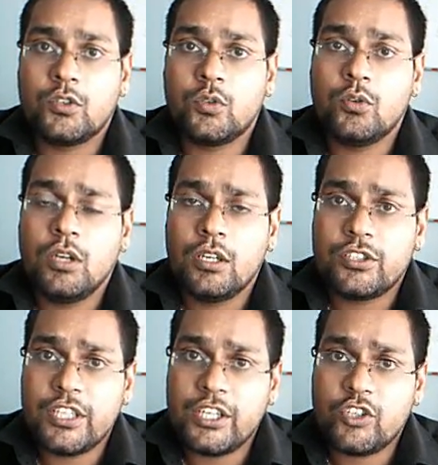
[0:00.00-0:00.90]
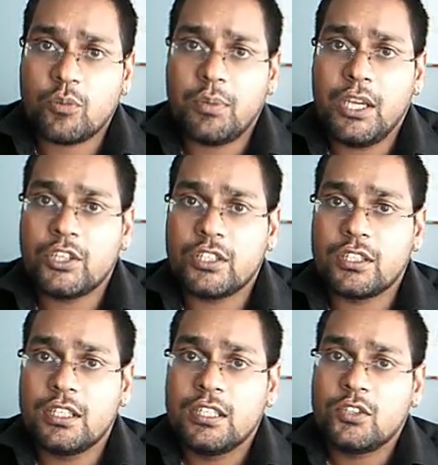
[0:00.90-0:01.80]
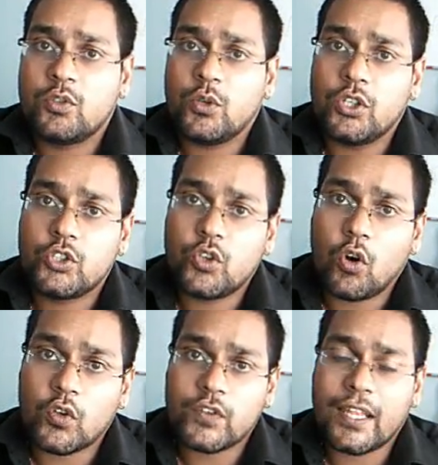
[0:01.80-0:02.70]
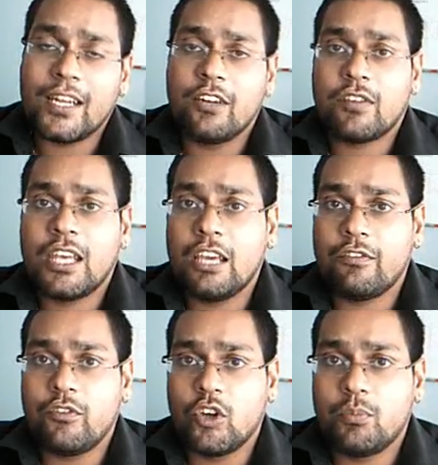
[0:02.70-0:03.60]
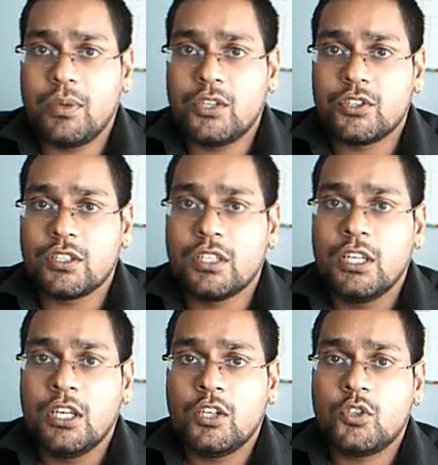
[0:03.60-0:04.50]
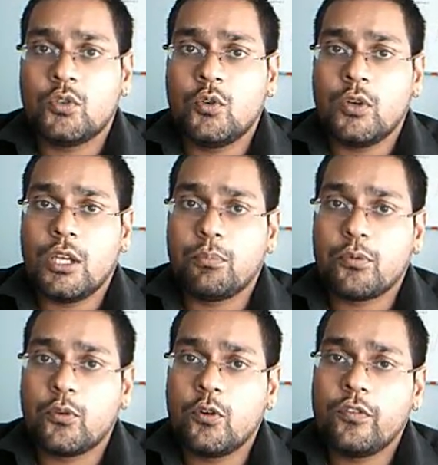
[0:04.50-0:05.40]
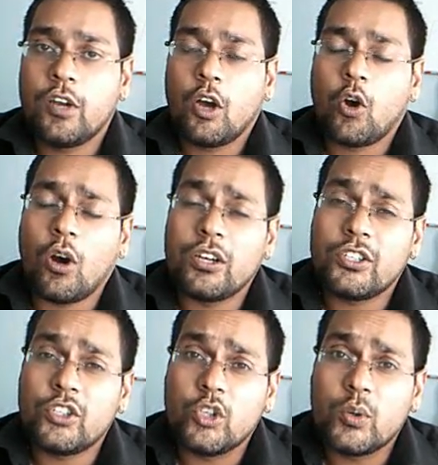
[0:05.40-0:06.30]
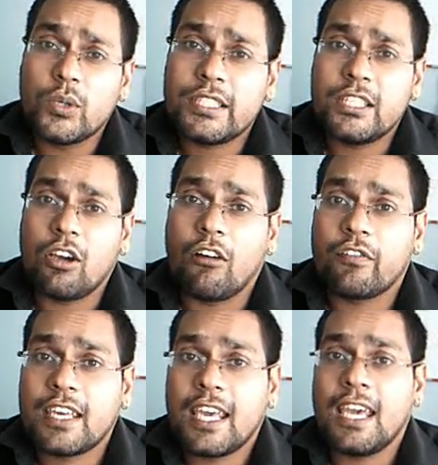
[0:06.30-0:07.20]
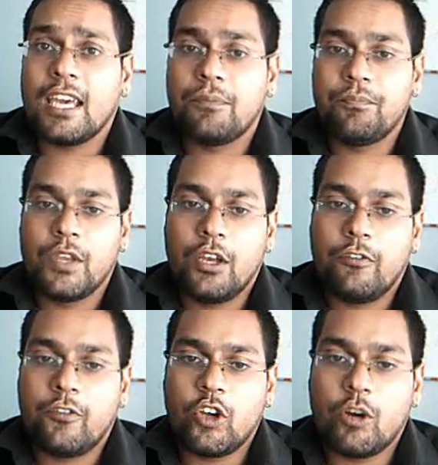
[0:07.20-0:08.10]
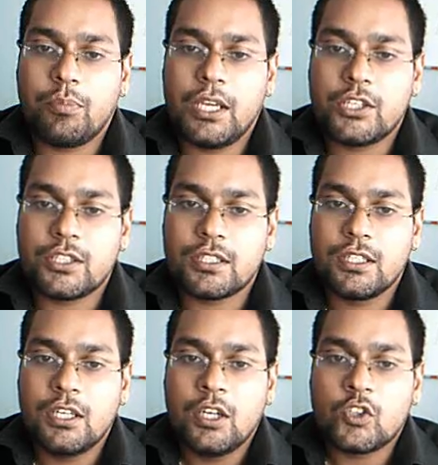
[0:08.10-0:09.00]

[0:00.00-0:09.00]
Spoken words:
to treat your patient, to ensure standard of care for your patient, to improve continuity of care for your patient?